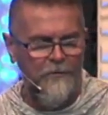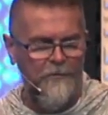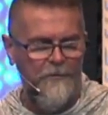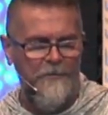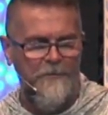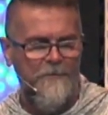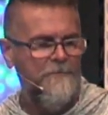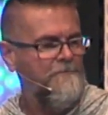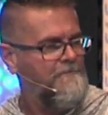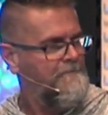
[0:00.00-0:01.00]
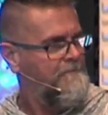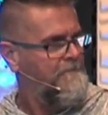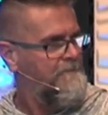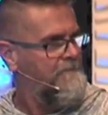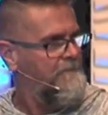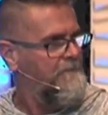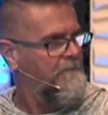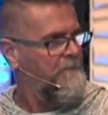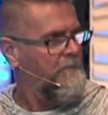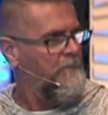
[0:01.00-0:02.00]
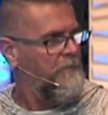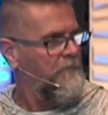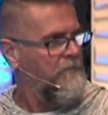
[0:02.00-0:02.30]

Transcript: (silence)